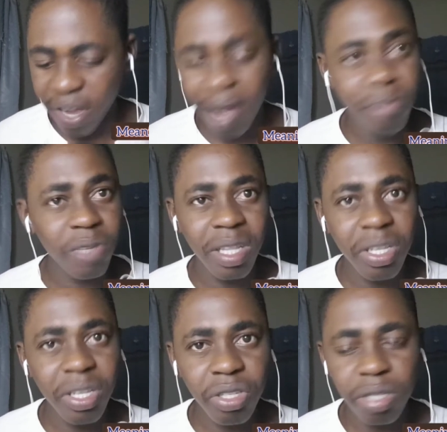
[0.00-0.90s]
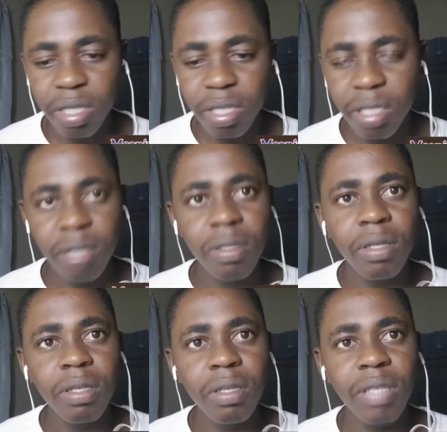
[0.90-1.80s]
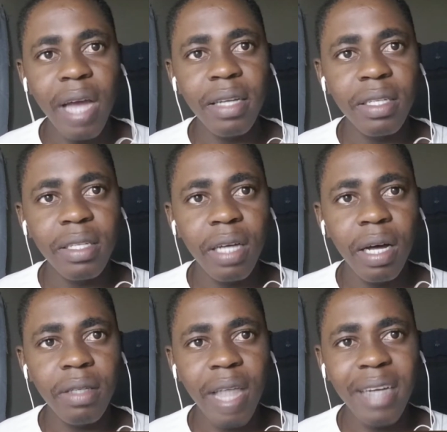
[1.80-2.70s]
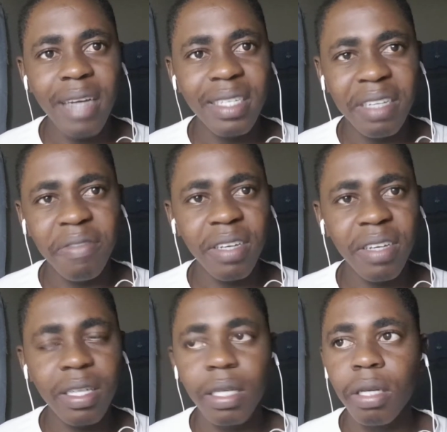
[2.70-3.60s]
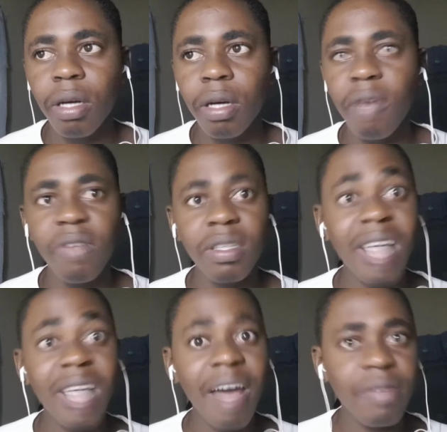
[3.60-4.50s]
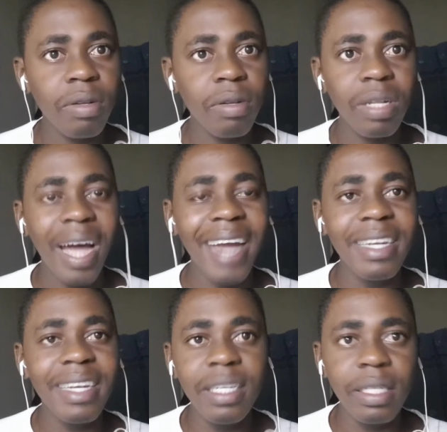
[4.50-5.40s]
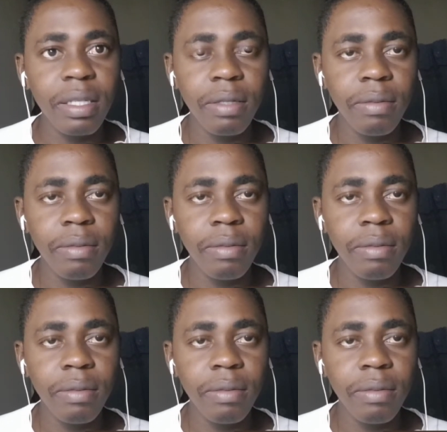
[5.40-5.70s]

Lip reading: religious, scientific, or philosophical idea.